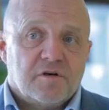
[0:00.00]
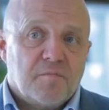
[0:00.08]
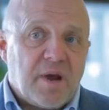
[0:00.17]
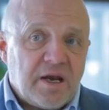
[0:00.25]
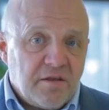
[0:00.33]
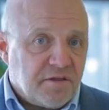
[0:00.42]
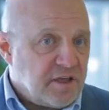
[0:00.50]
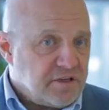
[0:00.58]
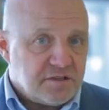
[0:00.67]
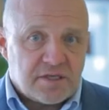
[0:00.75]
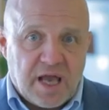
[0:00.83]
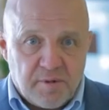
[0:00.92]
are many
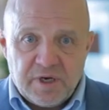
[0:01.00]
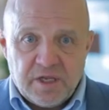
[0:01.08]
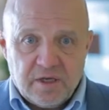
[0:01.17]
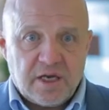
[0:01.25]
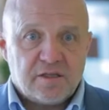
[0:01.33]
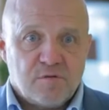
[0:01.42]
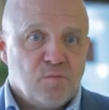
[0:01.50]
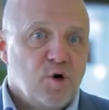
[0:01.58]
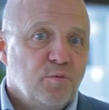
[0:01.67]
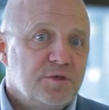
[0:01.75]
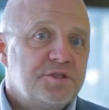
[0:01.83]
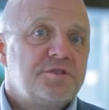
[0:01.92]
things happening at the
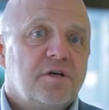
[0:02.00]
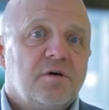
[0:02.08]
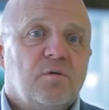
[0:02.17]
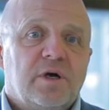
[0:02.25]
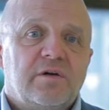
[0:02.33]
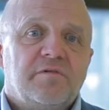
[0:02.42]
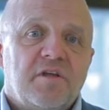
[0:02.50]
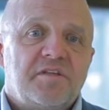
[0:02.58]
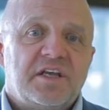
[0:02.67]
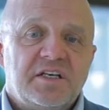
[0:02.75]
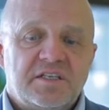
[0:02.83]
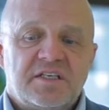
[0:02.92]
moment. One of the
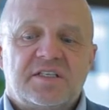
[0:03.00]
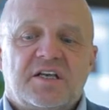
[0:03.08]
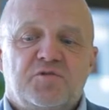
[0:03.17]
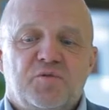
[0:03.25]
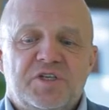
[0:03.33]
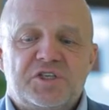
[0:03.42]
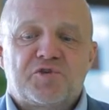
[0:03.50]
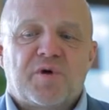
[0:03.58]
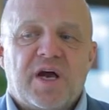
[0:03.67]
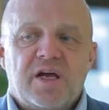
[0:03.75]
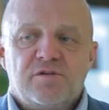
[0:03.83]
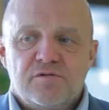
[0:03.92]
things is that we
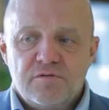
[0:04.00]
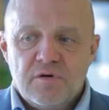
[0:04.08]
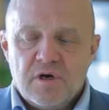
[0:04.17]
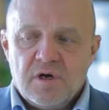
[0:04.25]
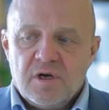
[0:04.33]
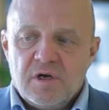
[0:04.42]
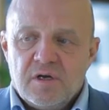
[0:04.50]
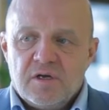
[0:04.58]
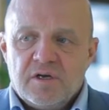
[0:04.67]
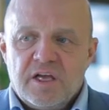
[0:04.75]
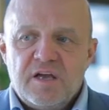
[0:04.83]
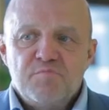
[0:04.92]
try to
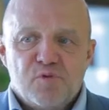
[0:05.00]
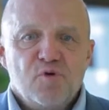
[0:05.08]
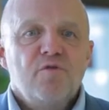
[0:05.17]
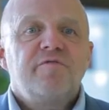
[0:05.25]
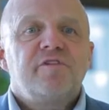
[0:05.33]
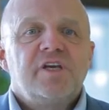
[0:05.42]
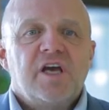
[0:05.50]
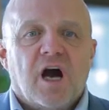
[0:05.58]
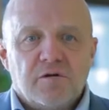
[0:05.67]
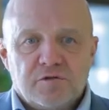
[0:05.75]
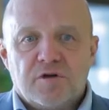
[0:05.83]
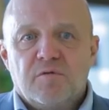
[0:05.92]
improve the
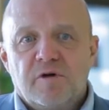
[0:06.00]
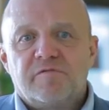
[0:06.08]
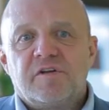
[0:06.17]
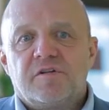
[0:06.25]
outcome of the